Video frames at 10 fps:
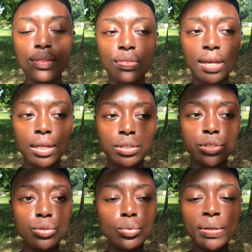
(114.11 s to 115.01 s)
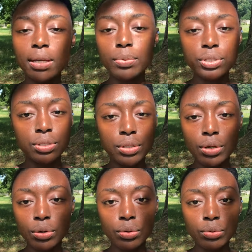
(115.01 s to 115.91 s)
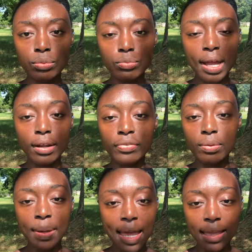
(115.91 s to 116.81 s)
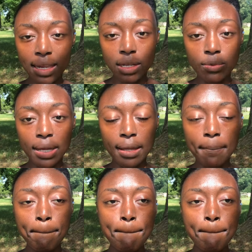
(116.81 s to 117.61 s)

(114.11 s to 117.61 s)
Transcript: then you'll be able to know right off the bat anyway.